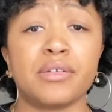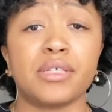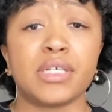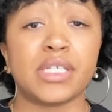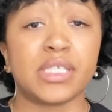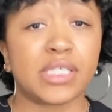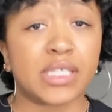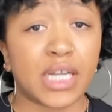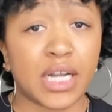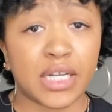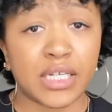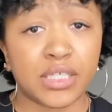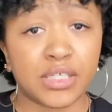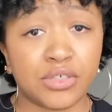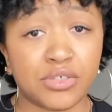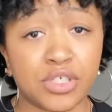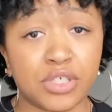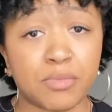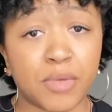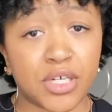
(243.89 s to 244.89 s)
he said I
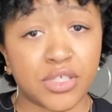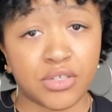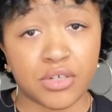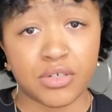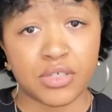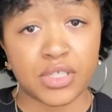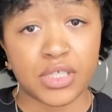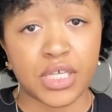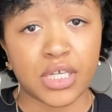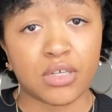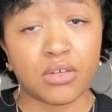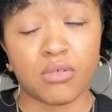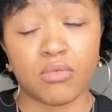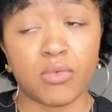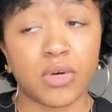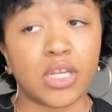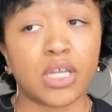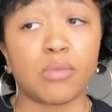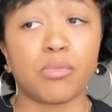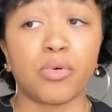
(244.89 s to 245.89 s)
didn't use my turn signal
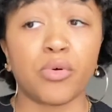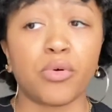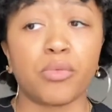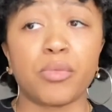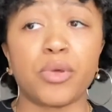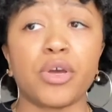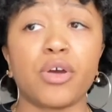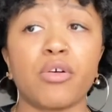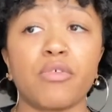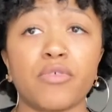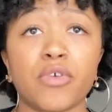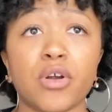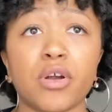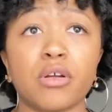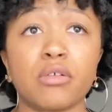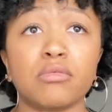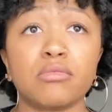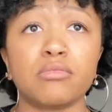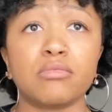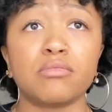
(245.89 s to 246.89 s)
when he pulled me over.